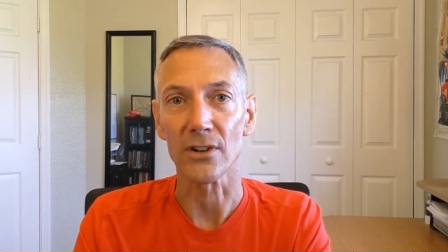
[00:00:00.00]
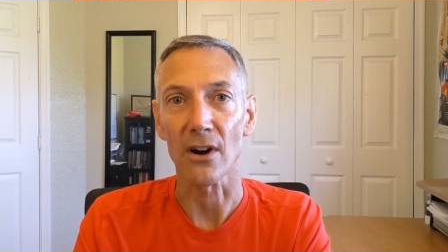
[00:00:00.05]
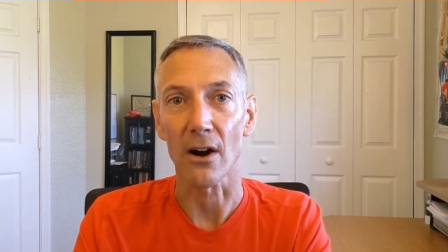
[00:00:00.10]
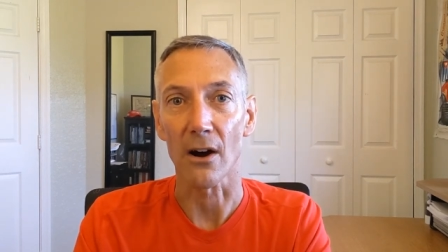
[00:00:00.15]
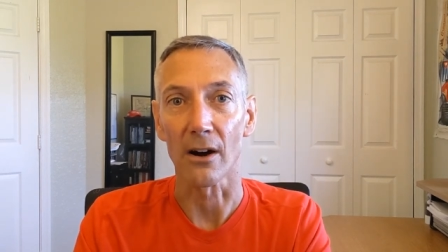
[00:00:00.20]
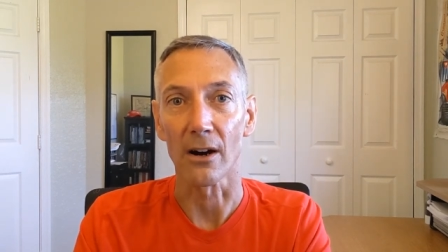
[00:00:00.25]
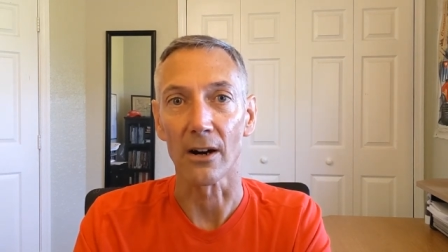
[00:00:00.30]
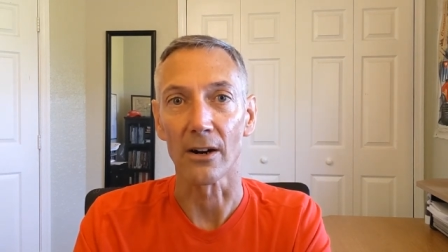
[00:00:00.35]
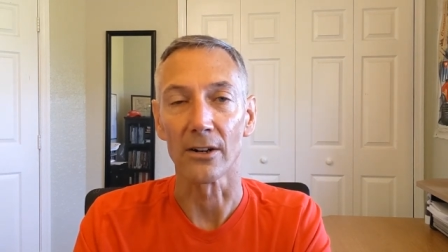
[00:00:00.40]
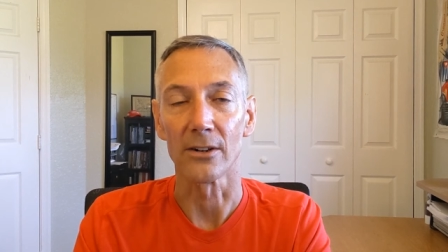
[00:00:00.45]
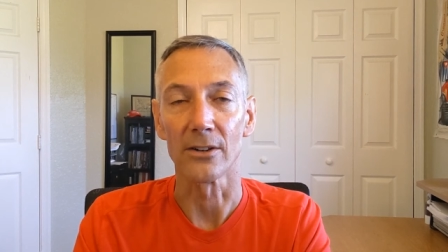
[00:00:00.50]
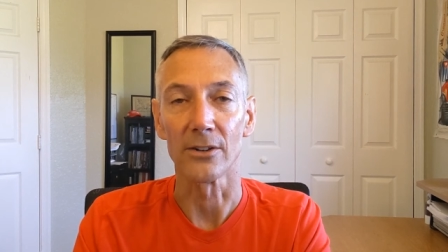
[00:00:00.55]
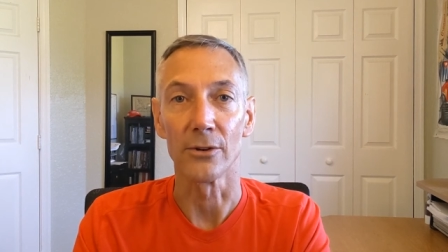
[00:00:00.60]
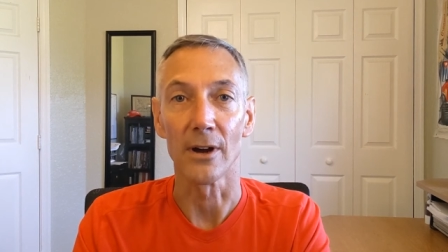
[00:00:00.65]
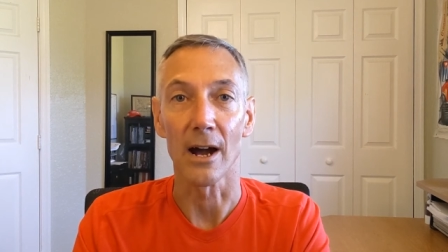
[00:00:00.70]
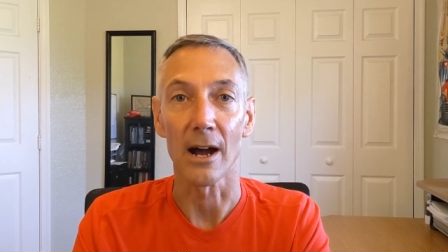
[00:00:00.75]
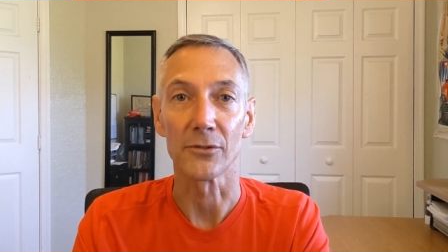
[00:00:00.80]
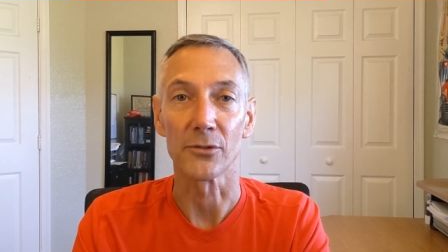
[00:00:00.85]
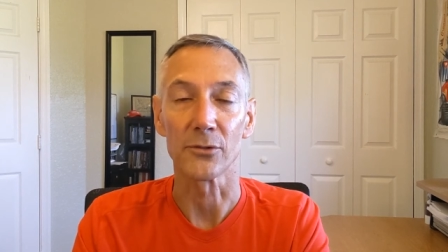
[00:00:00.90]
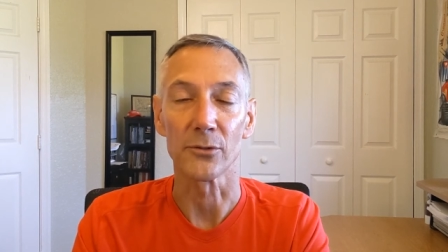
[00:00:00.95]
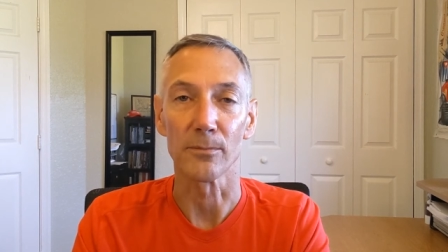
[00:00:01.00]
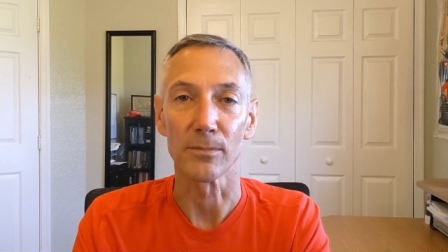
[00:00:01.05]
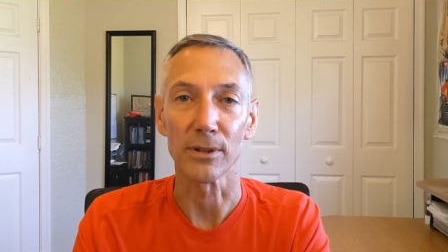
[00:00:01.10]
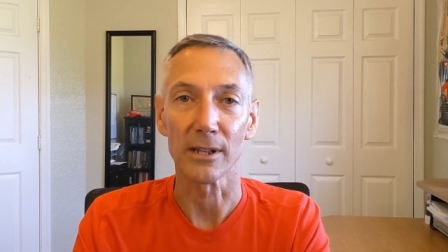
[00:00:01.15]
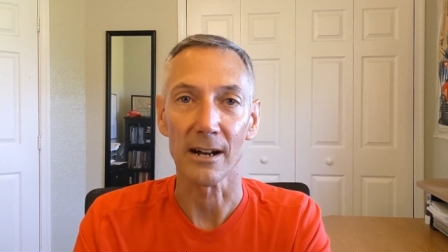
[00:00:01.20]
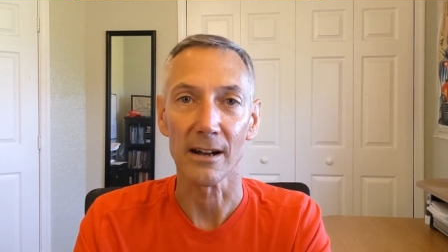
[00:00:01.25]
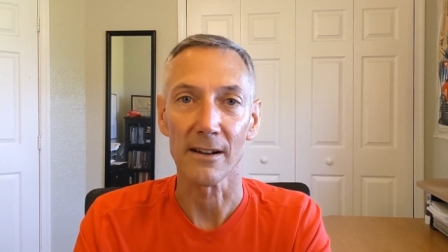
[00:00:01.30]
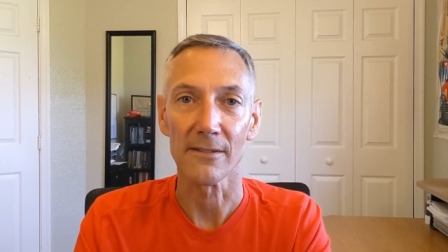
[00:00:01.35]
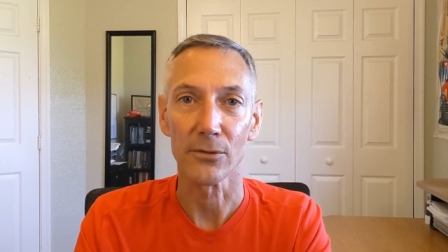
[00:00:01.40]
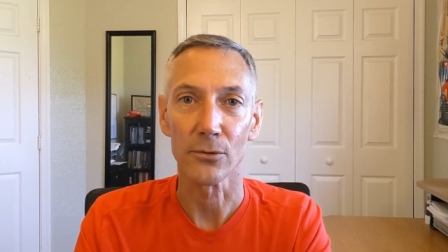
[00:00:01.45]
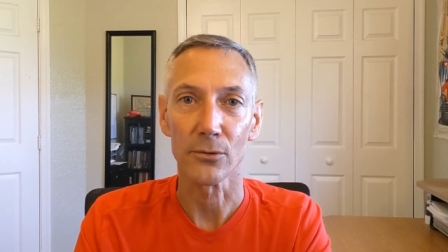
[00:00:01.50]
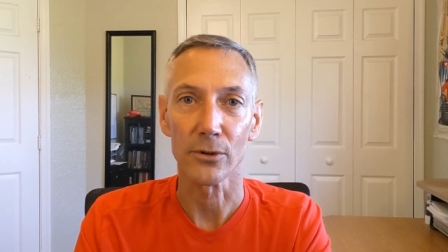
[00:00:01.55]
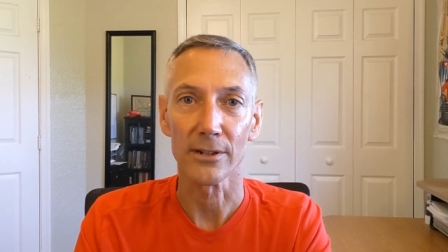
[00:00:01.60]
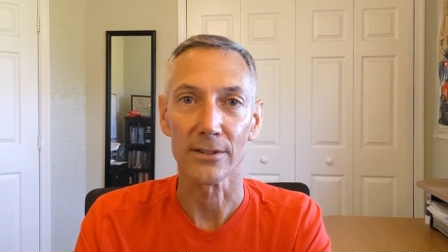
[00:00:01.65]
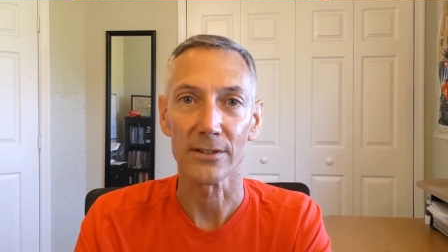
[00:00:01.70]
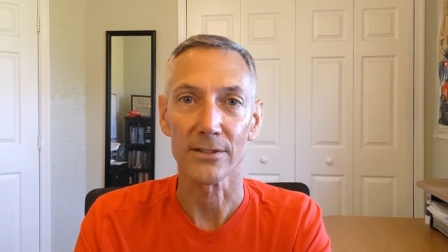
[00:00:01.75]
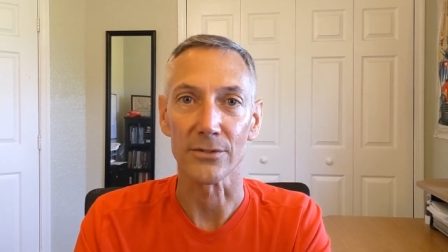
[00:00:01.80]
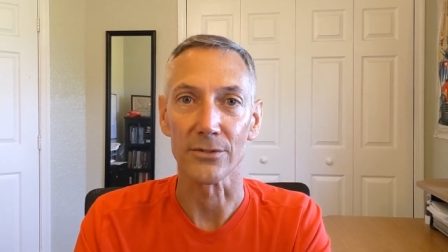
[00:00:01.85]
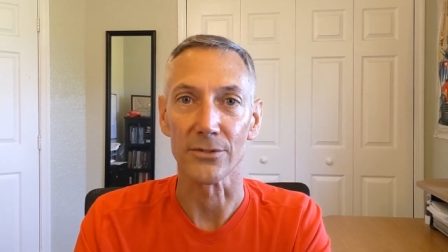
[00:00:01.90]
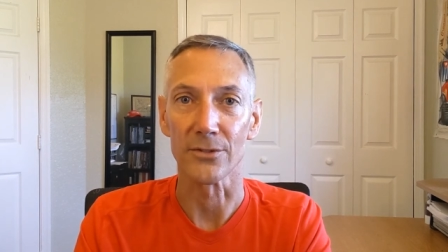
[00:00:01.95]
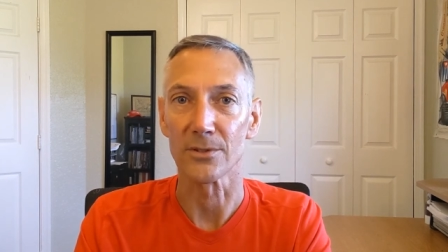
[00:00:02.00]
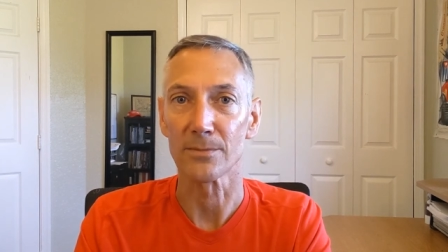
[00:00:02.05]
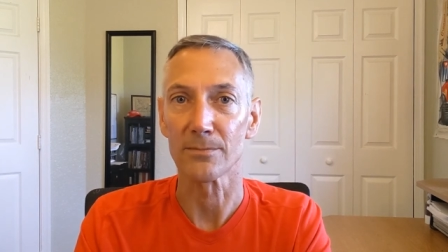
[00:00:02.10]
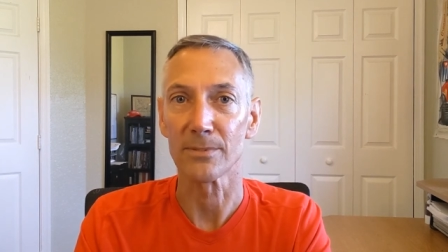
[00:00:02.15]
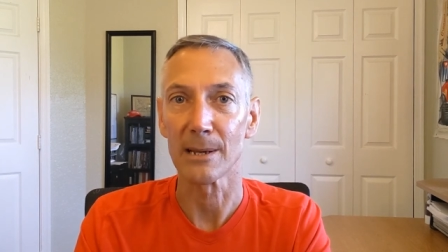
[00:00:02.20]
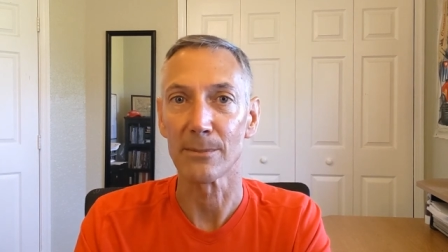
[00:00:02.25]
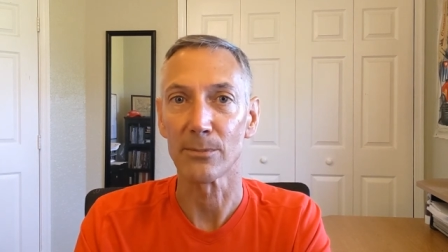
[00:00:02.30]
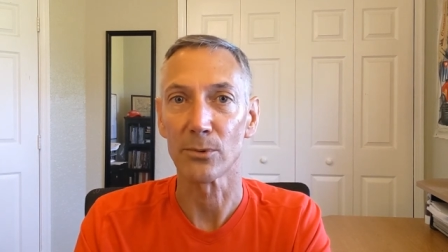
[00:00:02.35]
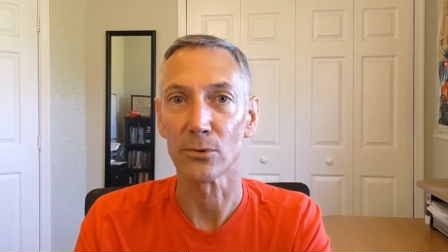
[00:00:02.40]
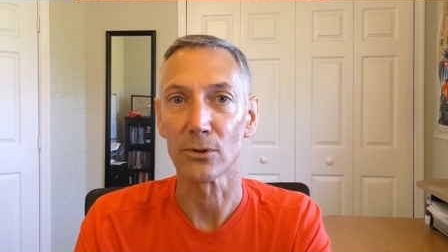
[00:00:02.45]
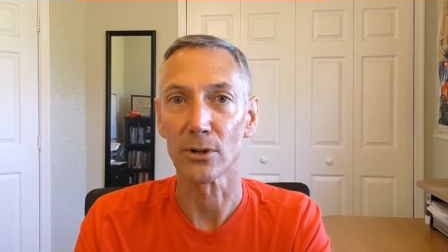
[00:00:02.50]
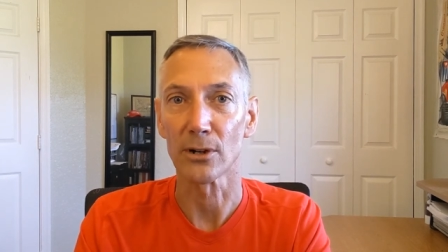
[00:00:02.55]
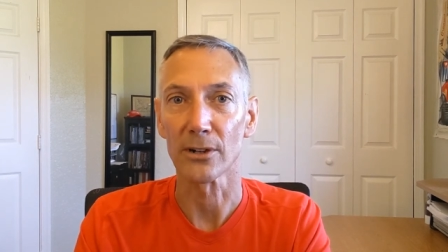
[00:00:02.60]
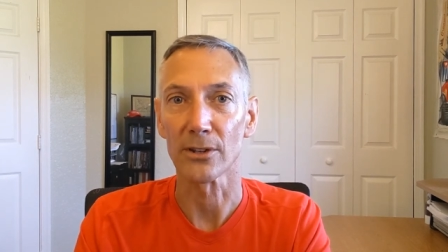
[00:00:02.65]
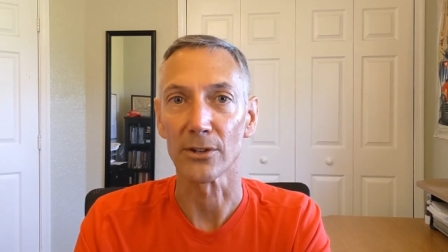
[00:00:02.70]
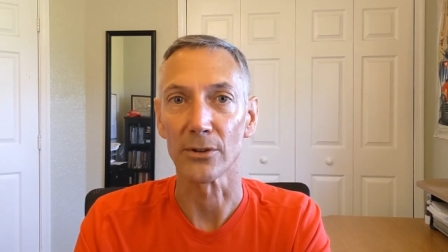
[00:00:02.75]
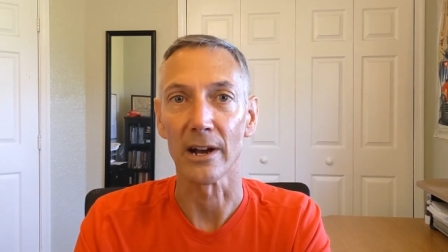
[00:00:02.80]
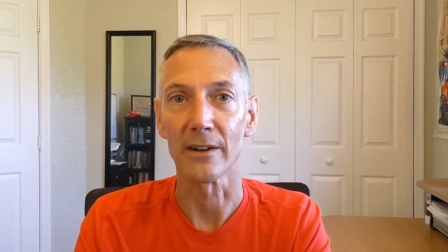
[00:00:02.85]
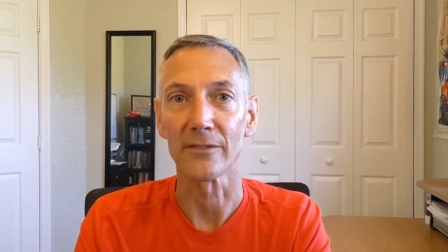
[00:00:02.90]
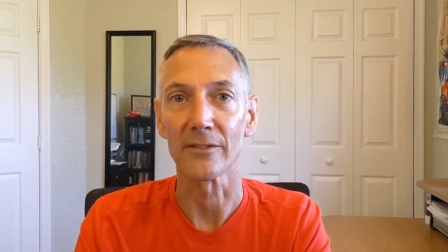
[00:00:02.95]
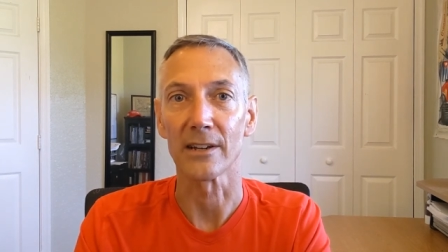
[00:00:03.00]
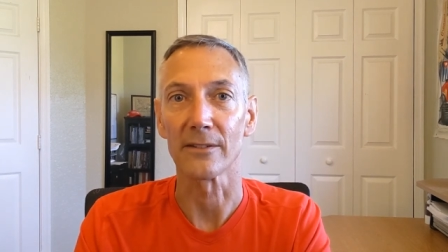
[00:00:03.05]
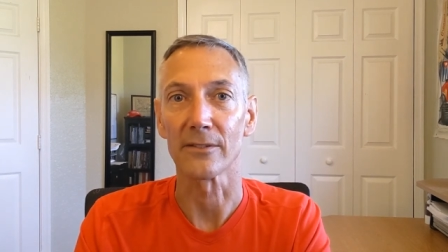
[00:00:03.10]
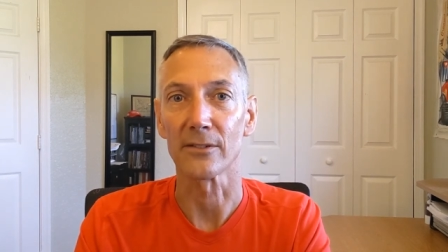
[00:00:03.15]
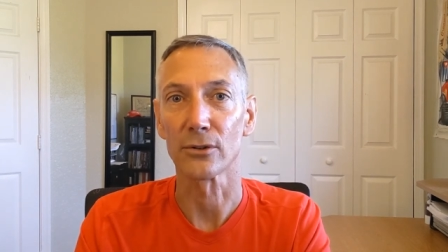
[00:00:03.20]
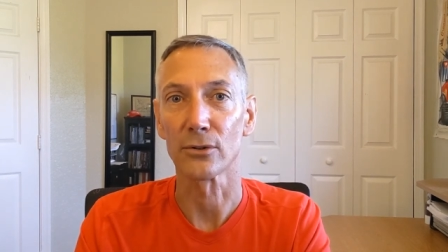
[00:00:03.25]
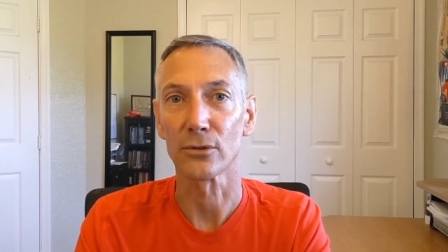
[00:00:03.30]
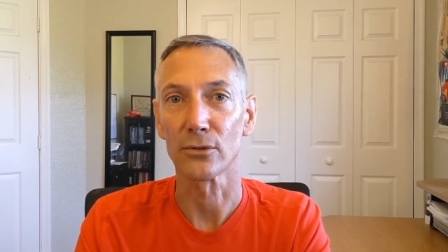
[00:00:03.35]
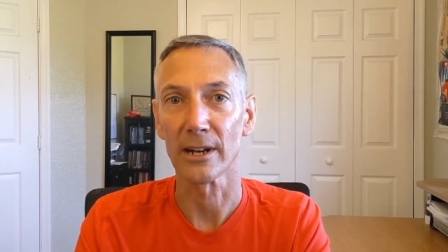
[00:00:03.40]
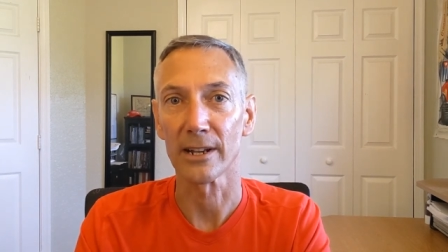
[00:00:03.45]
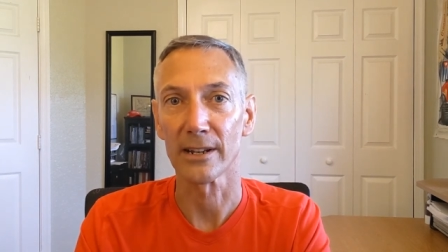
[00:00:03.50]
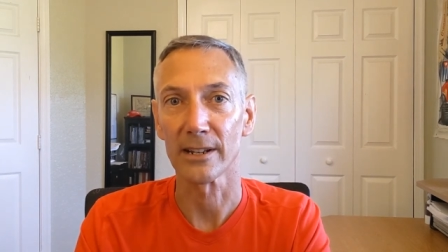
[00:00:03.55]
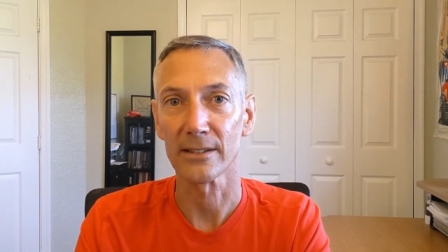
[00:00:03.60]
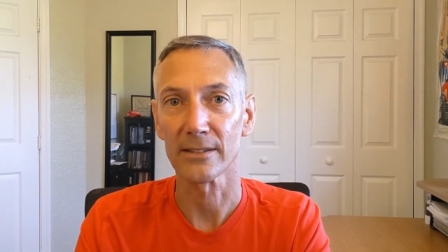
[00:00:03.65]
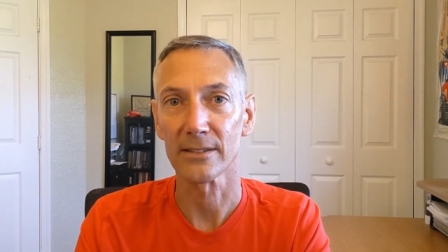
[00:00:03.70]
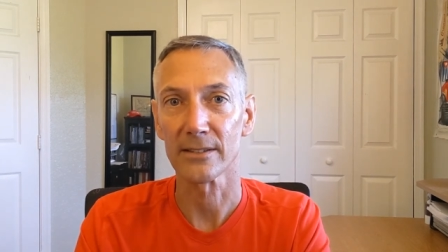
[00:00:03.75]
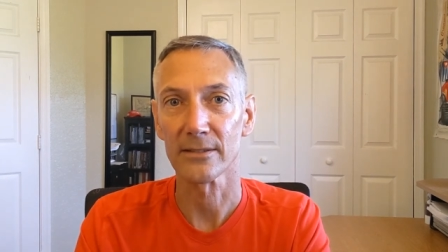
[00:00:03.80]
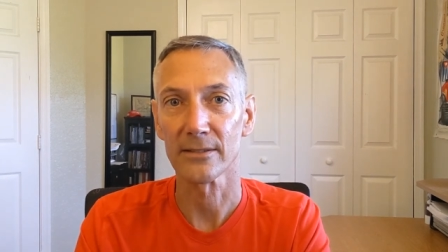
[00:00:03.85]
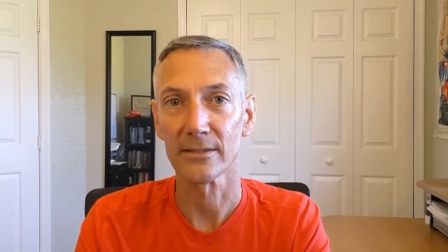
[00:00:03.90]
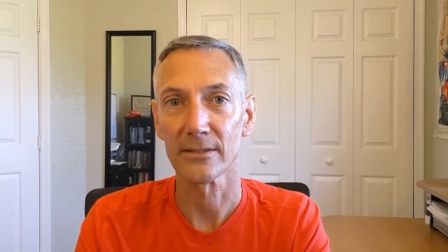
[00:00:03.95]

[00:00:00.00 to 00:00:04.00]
are you have to apply for it, so there's paperwork, you have to have credit,